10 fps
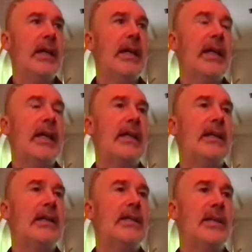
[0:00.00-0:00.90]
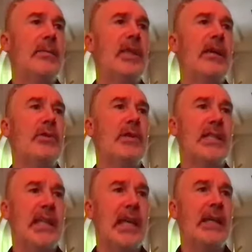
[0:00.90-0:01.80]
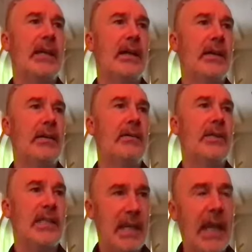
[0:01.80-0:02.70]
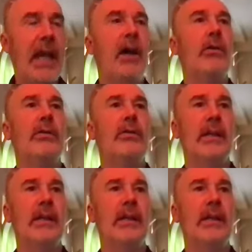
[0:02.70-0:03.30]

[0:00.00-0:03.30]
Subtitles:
And some of that was set out